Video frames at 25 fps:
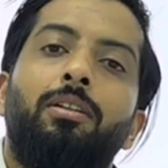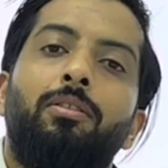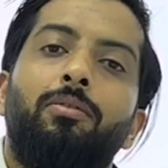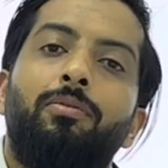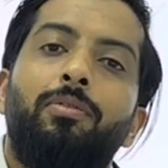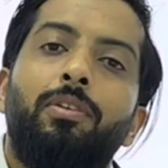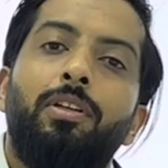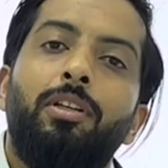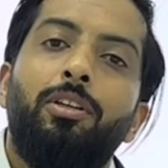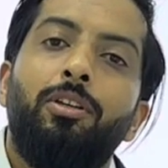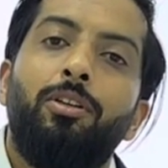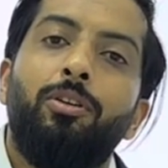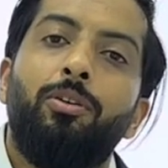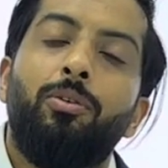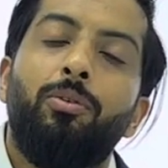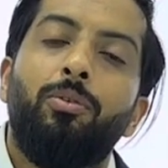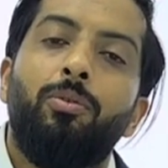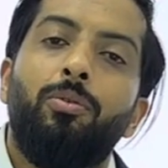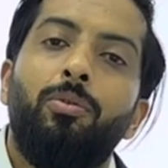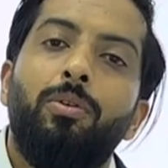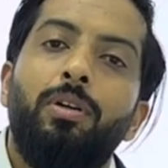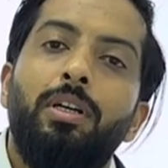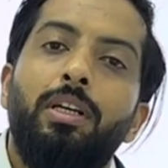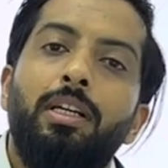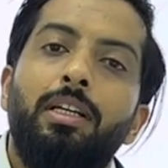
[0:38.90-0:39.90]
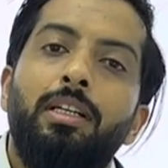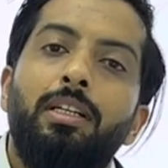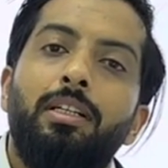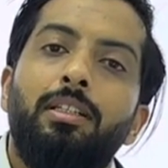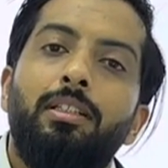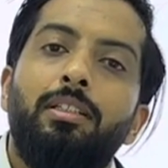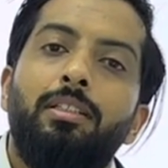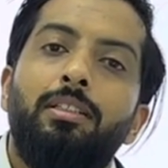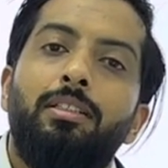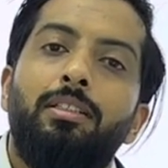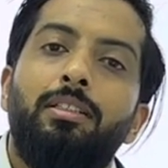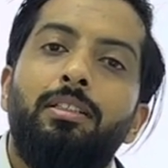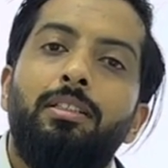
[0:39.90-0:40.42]
video
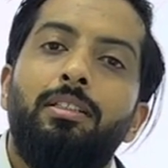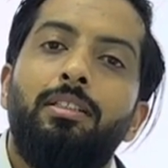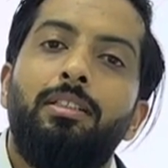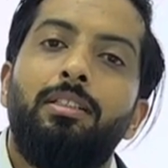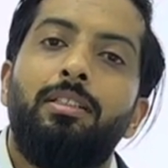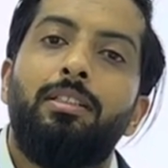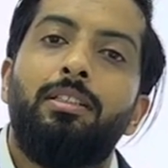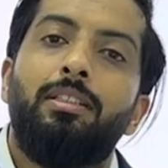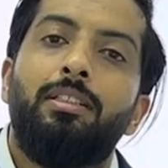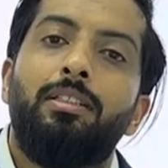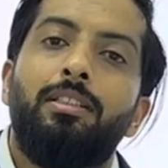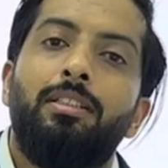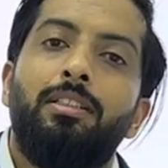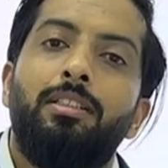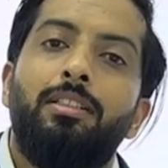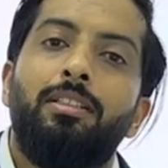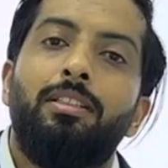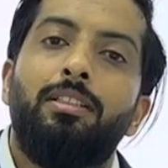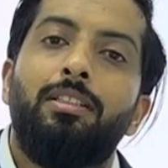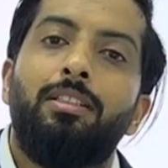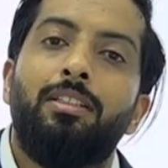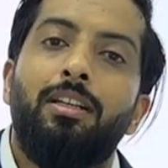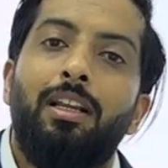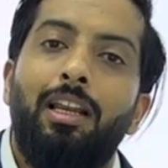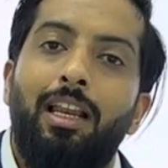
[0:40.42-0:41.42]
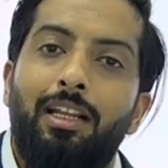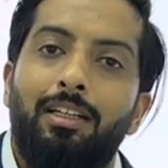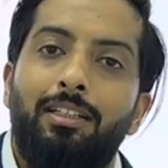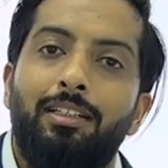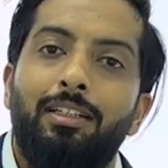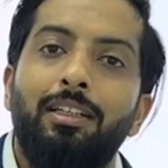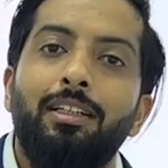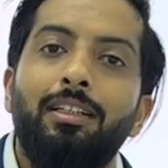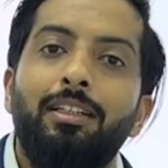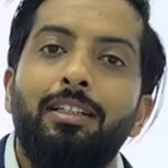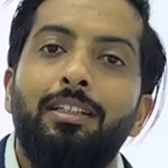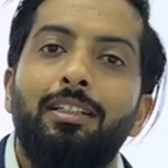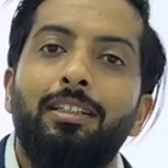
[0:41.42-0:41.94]
is
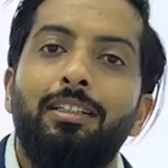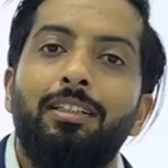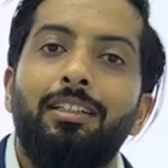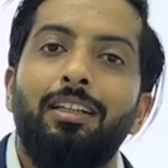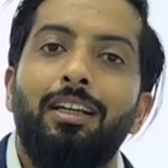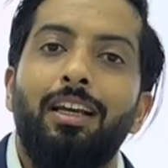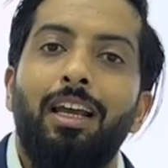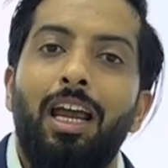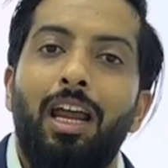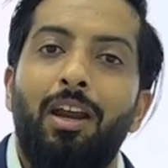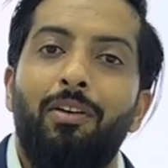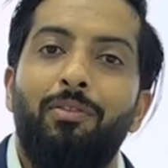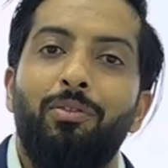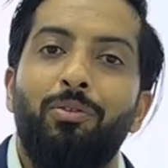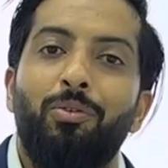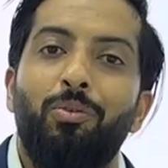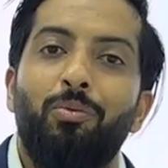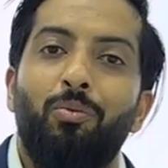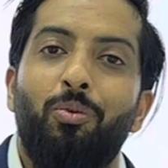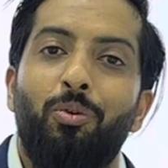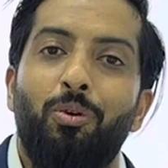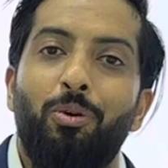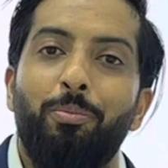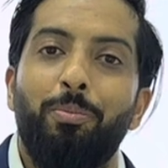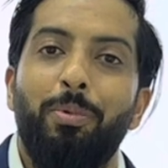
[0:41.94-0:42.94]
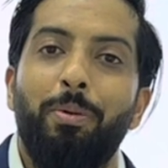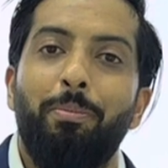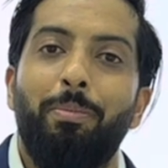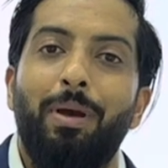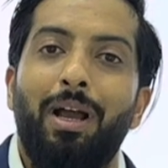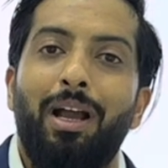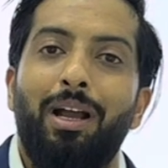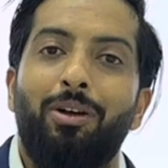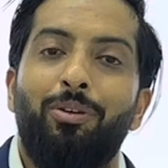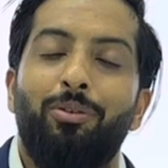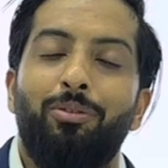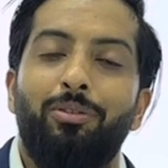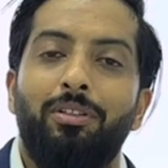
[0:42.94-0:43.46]
classic. Everyone wanted me
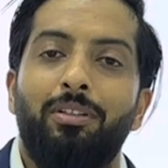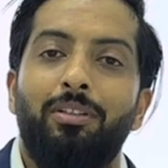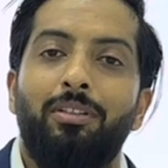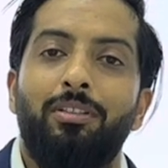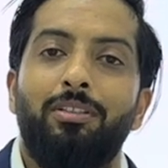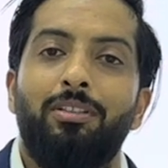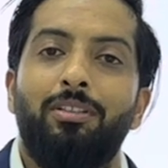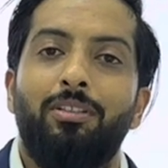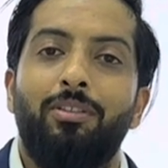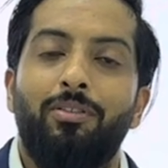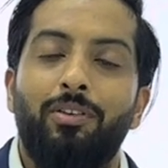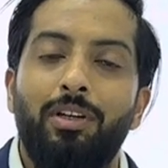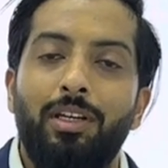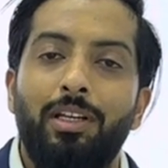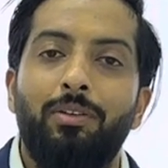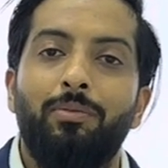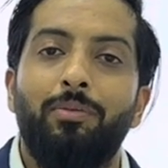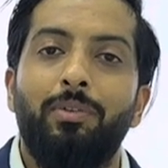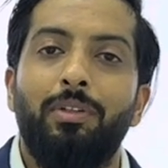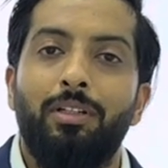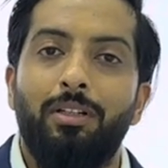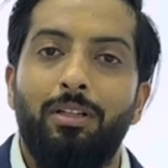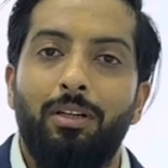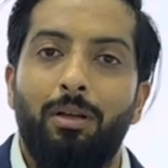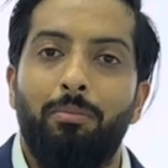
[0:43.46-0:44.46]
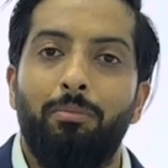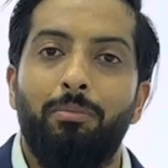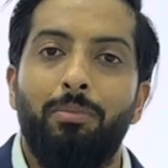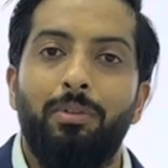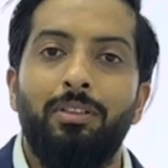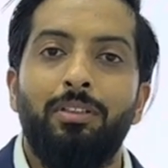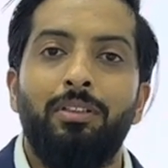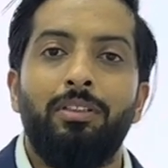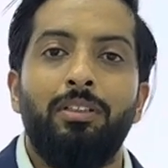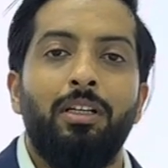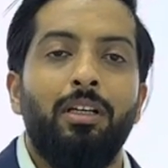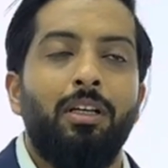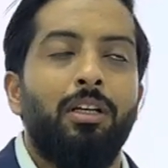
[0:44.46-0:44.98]
back on the screen with
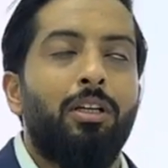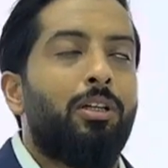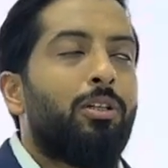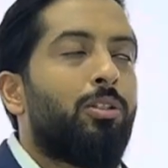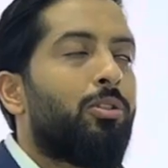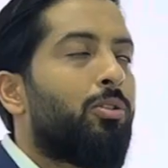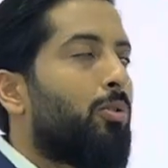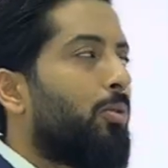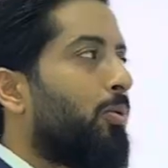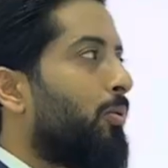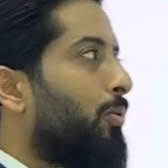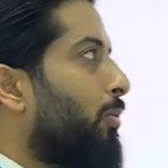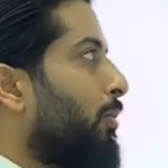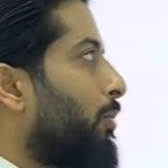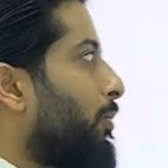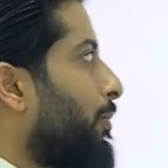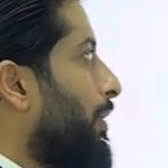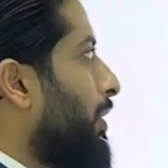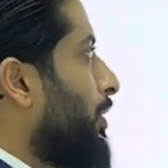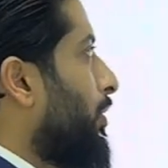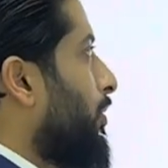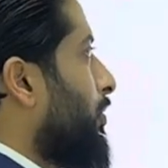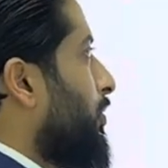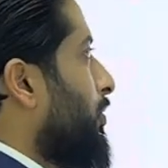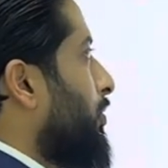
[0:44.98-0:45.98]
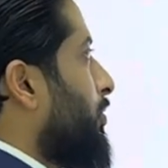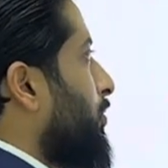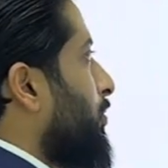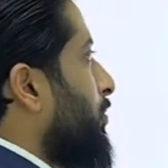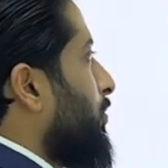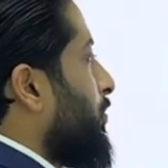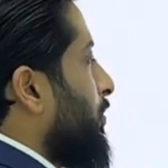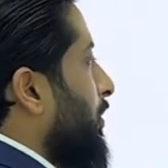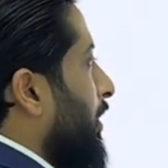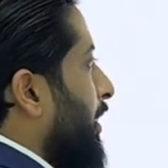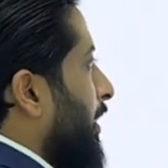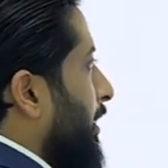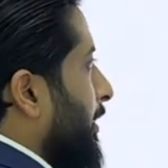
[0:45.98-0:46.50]
numbers. So we're going to
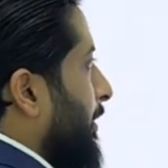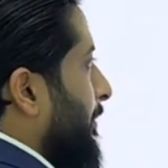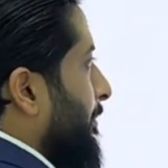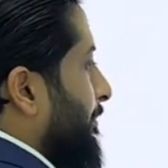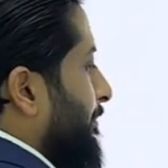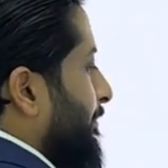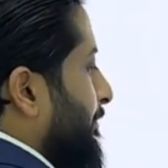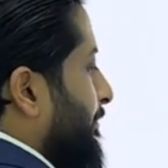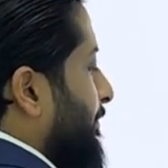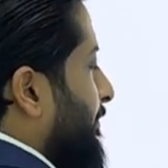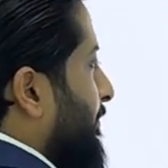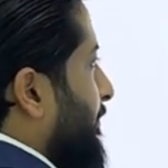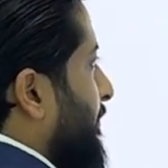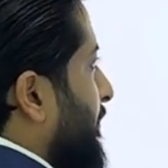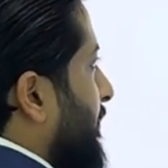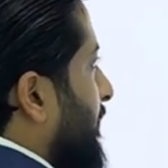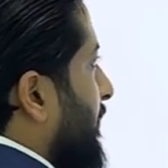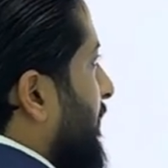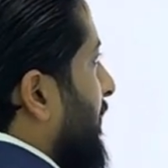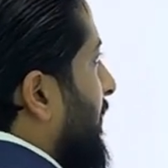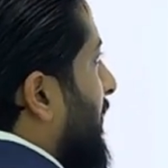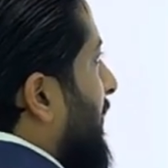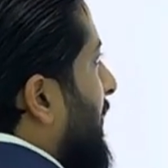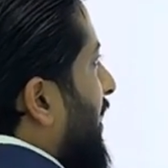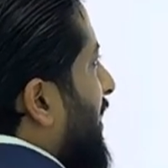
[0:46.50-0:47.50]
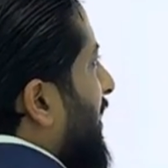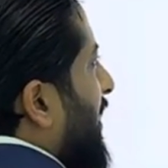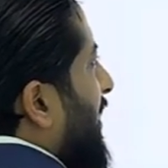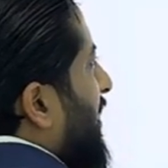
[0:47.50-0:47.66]
do um, a